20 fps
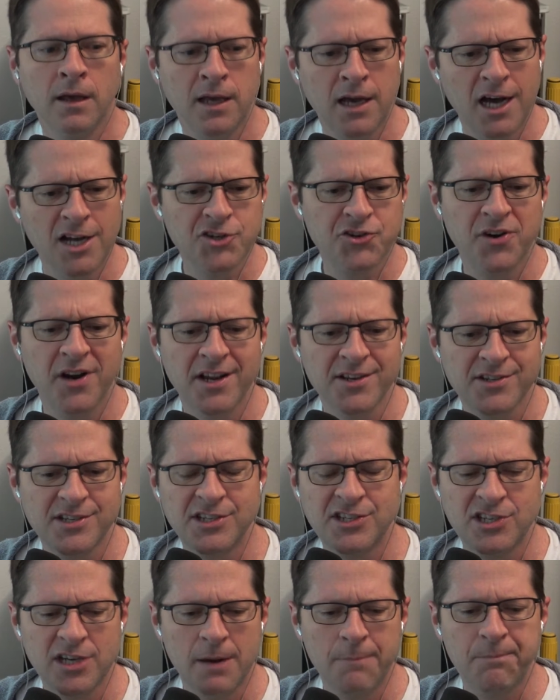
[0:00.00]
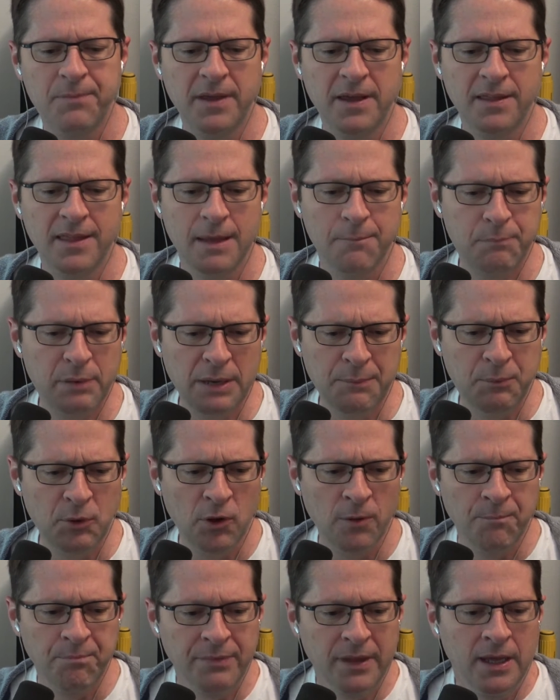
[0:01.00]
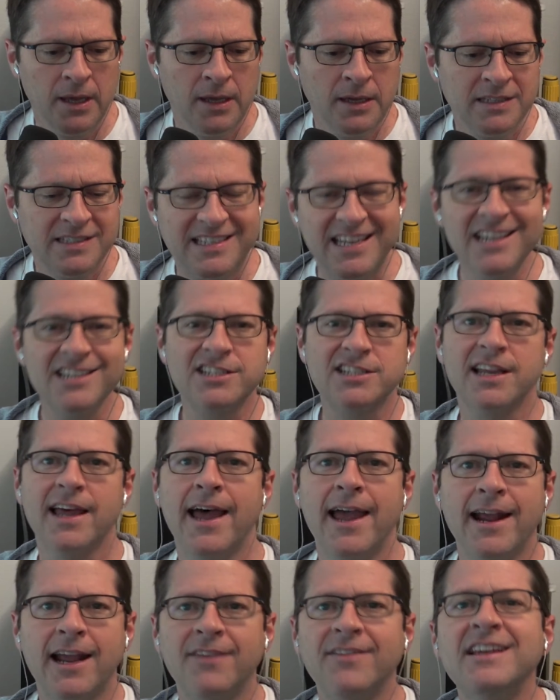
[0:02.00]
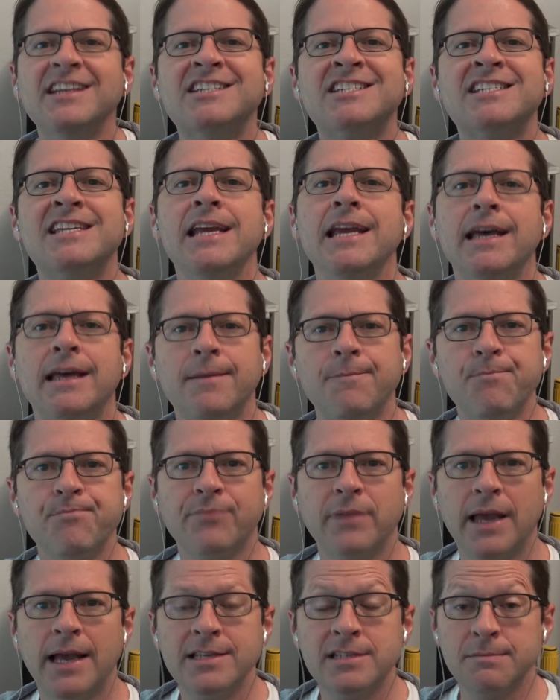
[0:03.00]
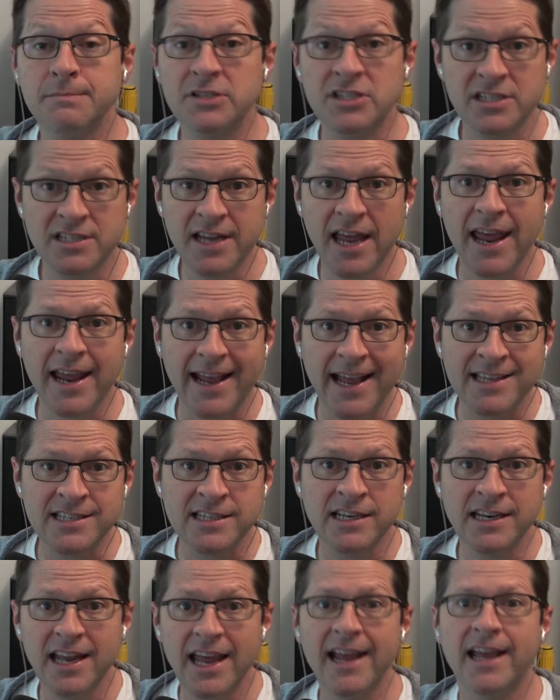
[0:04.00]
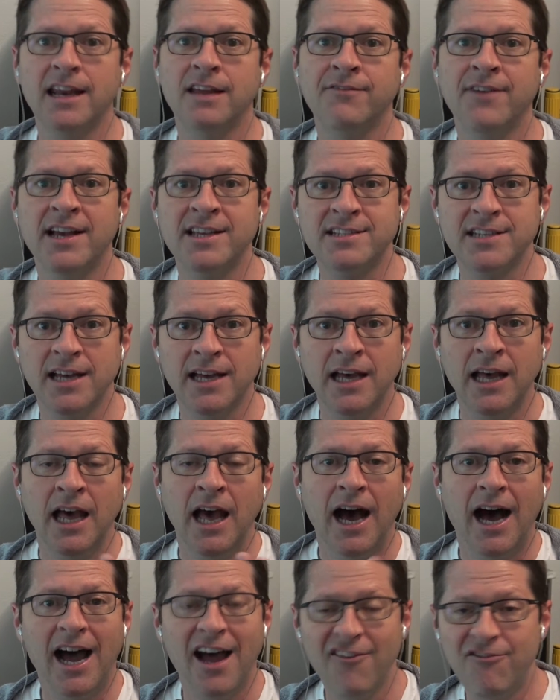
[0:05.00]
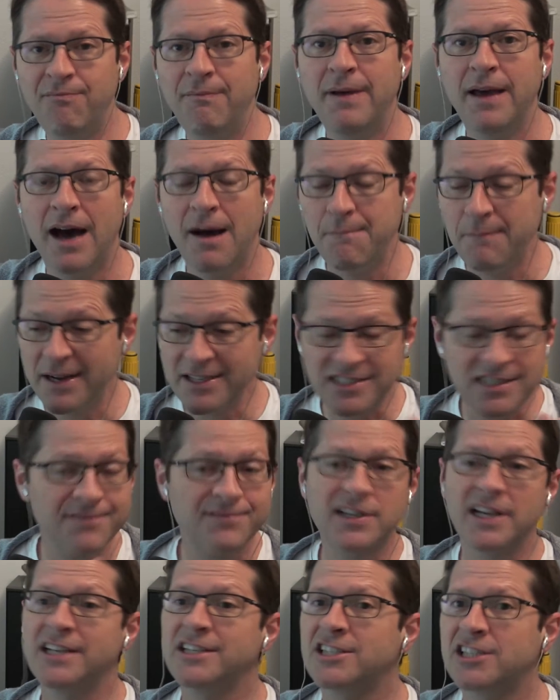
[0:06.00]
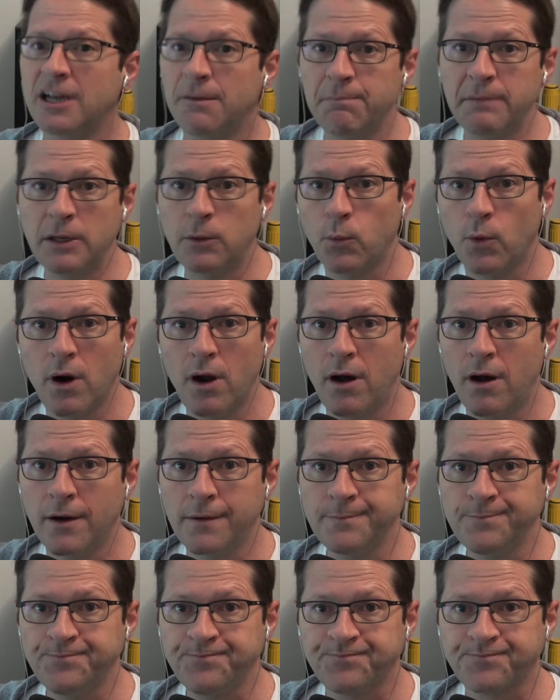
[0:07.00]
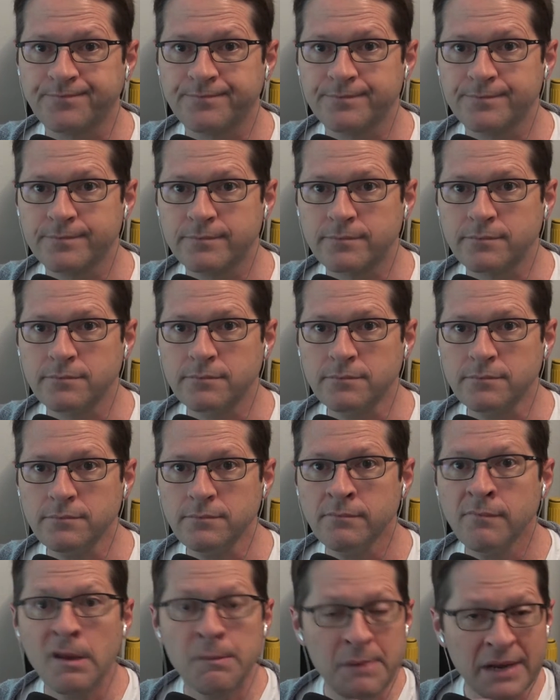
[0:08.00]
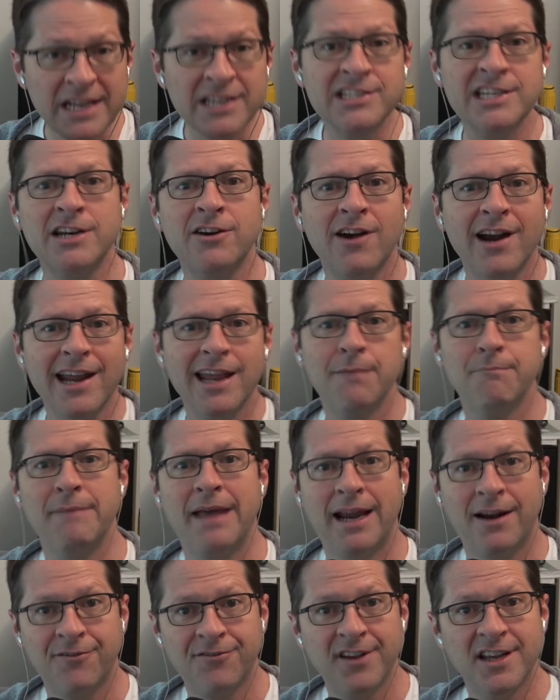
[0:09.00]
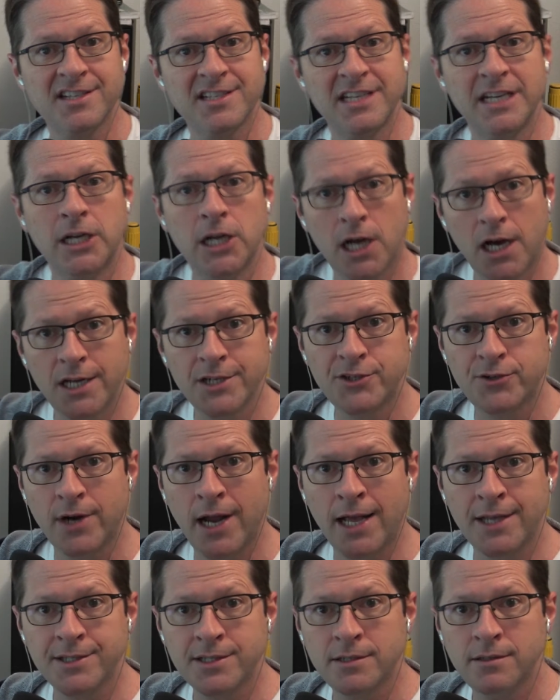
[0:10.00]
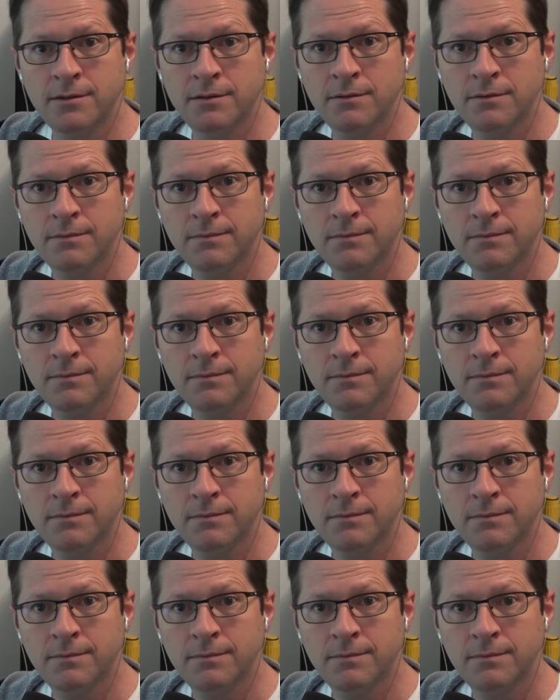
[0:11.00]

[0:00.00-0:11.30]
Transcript: Contrast is something that people dislike, and they see it as a mistake, as a negative, as a, I must have done something wrong, because here I am manifesting contrast.